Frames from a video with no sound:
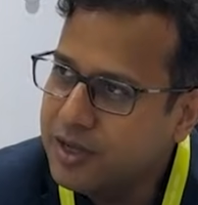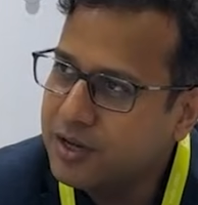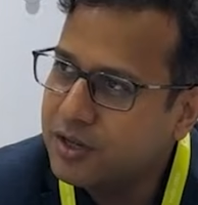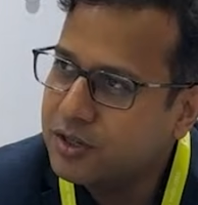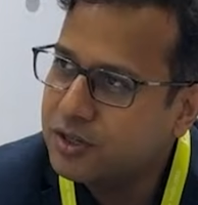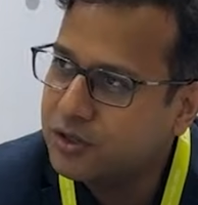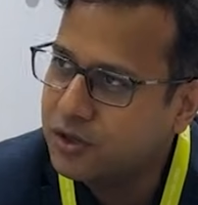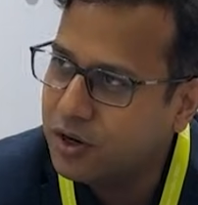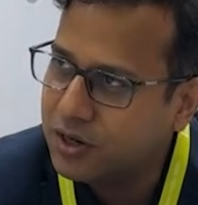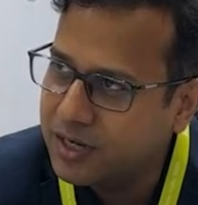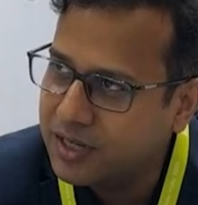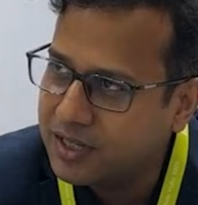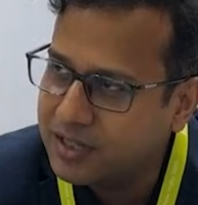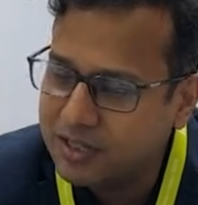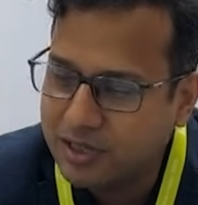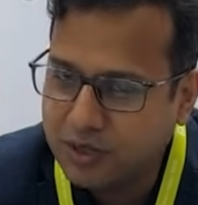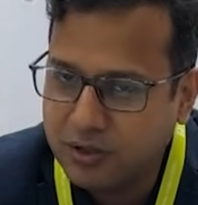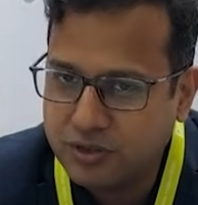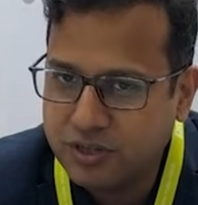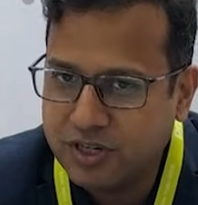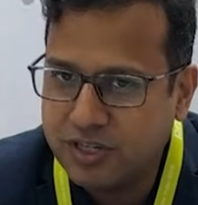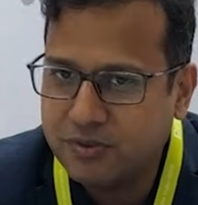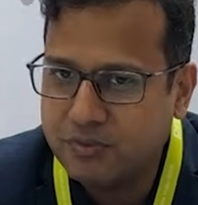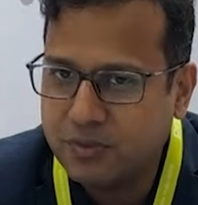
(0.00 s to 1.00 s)
sorting
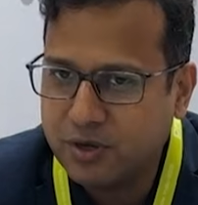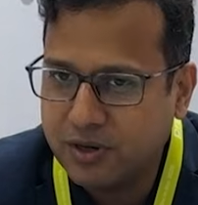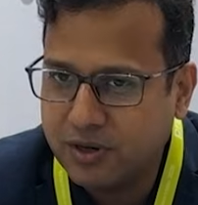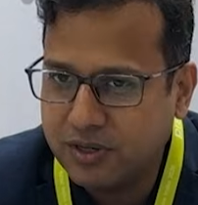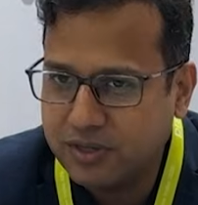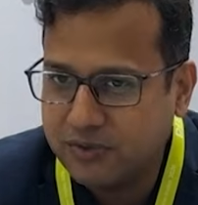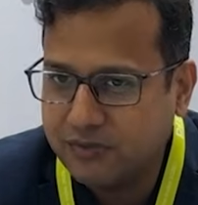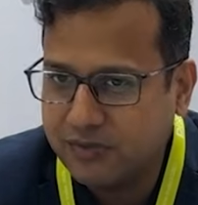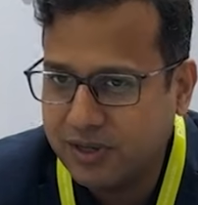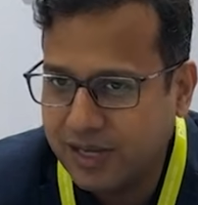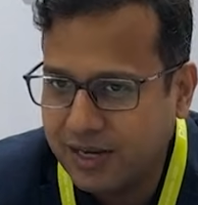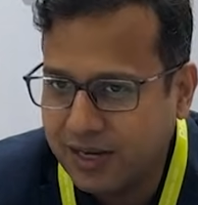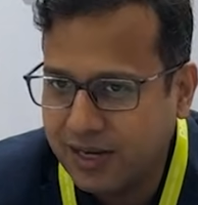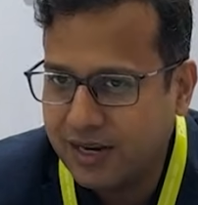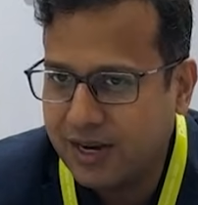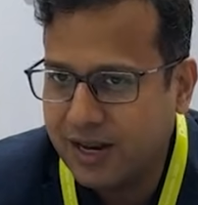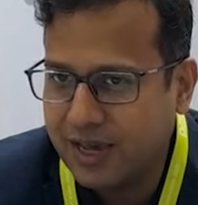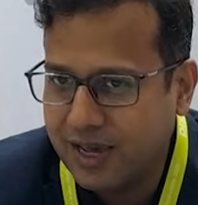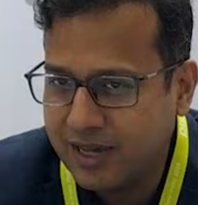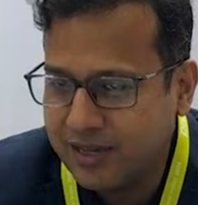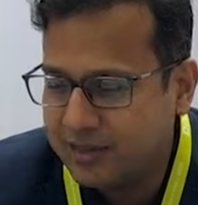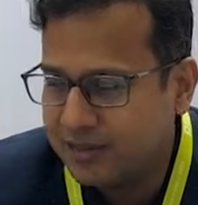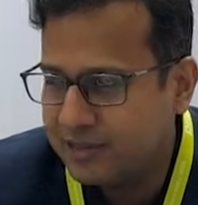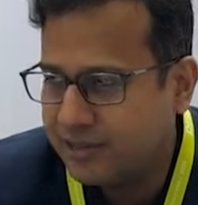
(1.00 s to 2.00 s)
solutions because we
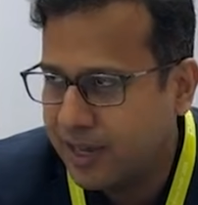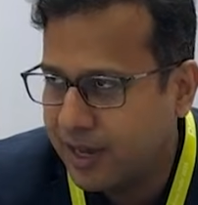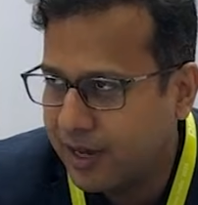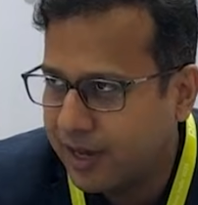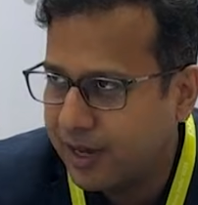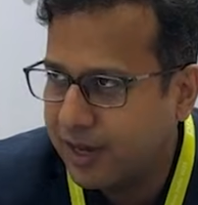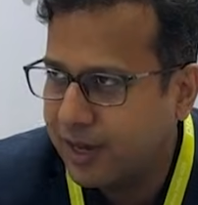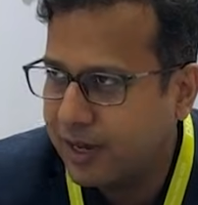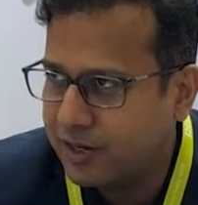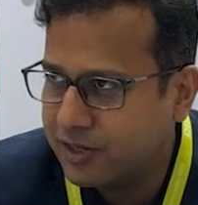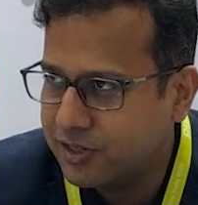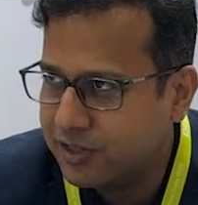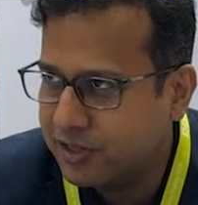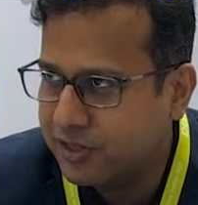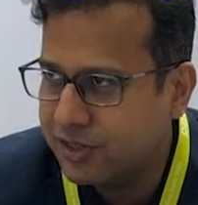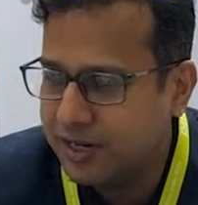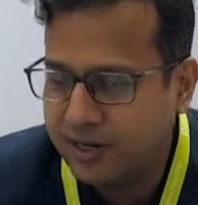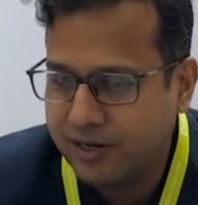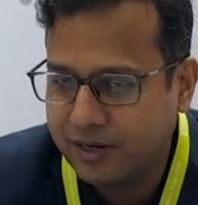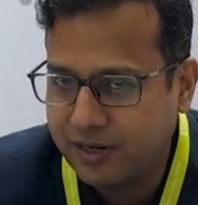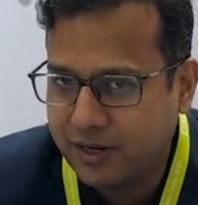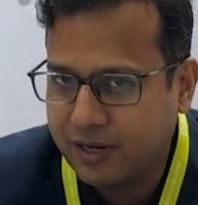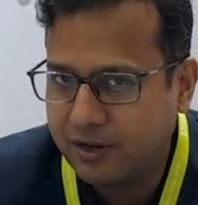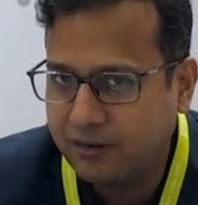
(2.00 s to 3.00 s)
realized segregation
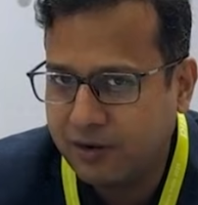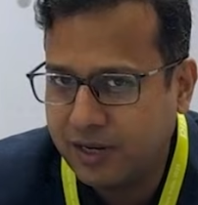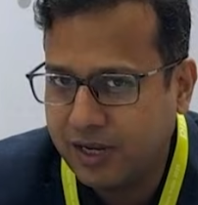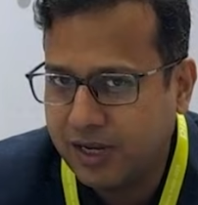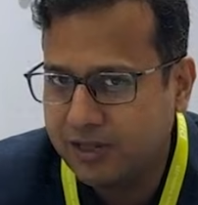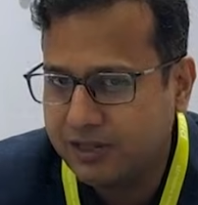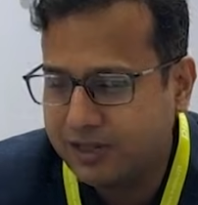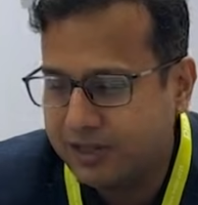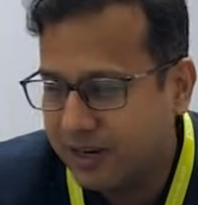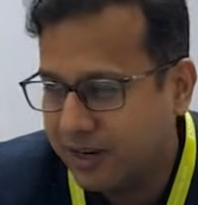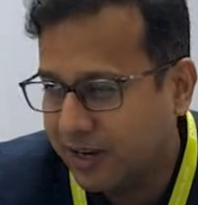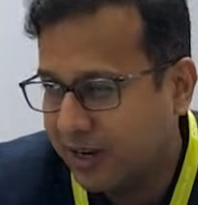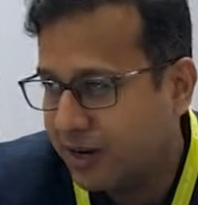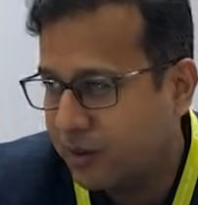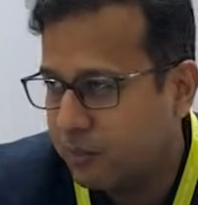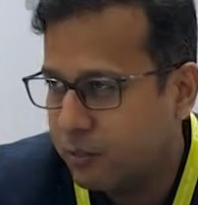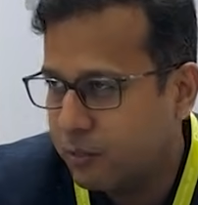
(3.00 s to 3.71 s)
and recovery is the real